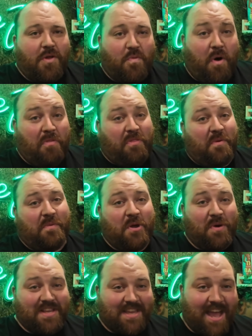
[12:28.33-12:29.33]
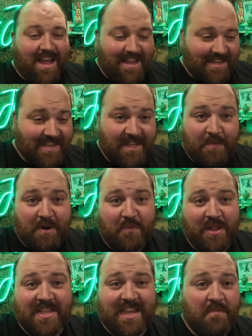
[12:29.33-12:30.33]
One thing we always get is, in the middle of
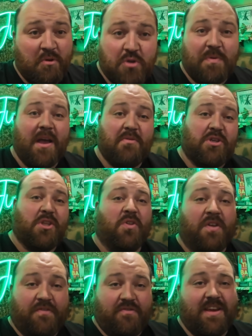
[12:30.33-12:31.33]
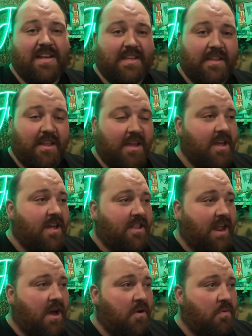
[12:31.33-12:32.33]
winter, it must be absolutely freezing.
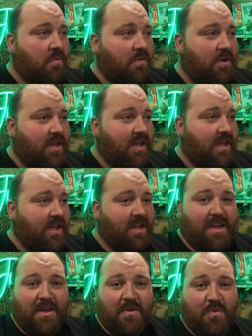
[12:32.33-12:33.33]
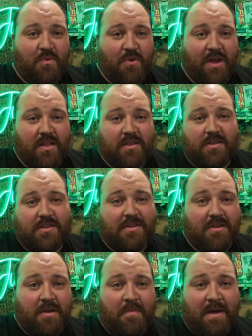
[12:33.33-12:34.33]
Now, it's
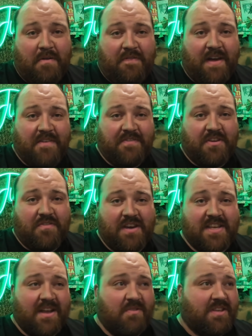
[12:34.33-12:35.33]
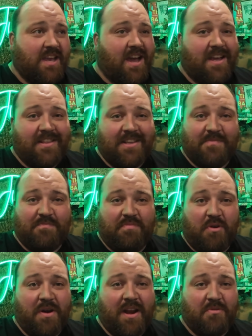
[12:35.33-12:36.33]
about 5 degrees outside, it's
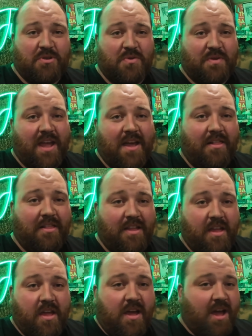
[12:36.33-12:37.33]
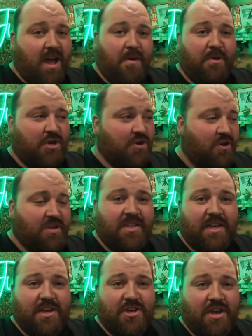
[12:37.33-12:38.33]
blowing absolute gale. I'm in shorts and
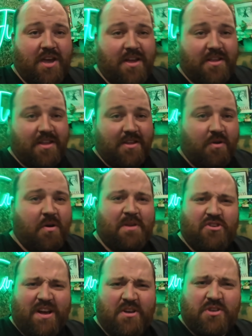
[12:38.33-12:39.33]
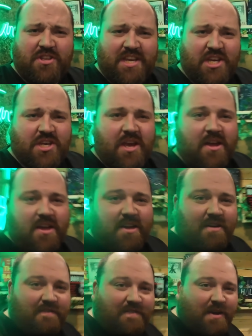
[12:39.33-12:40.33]
t-shirt, or I'm in trousers and t-shirt.
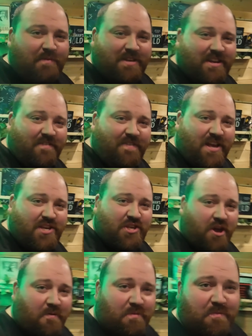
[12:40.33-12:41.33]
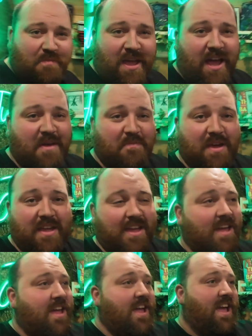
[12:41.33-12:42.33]
Phoebe's in a vest top behind me.
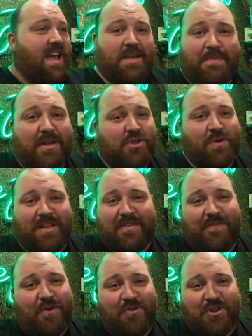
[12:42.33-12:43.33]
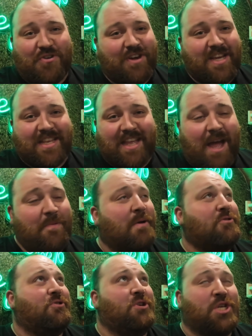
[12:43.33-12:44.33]
It's about 24 degrees in there. I'm
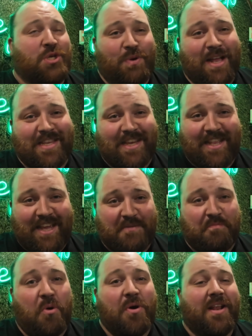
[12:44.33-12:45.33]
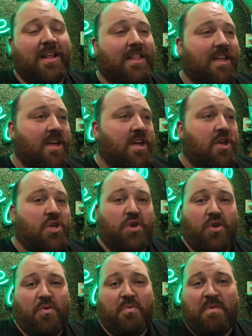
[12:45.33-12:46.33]
absolutely sweating. It's boiling.
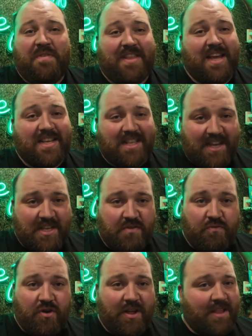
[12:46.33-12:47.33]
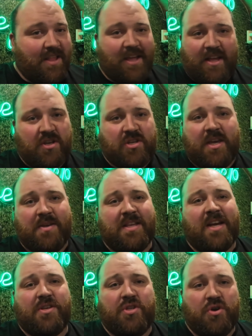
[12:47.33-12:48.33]
So with a diesel heater running, it just keeps
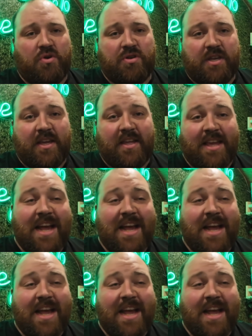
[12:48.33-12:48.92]
nice and toasty.